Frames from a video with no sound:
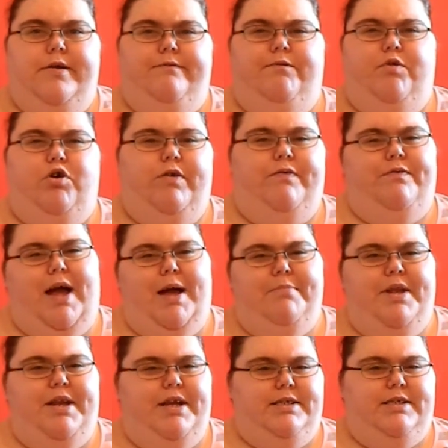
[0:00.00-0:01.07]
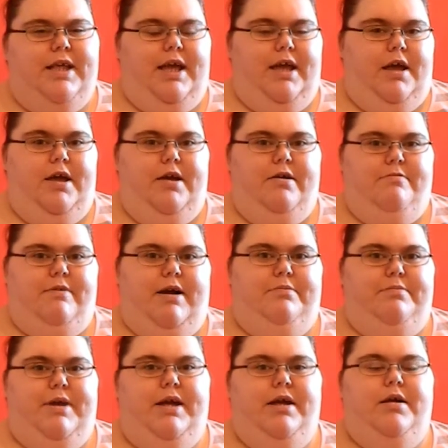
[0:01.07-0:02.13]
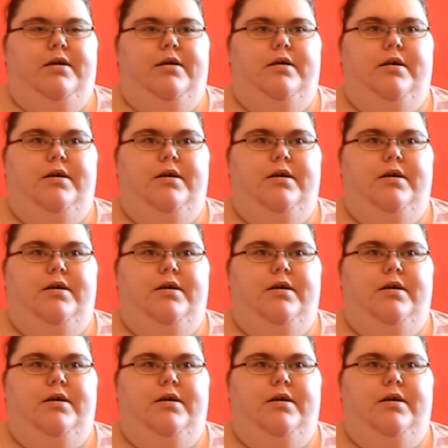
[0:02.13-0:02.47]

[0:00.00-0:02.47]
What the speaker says: 45 minutes later he rang me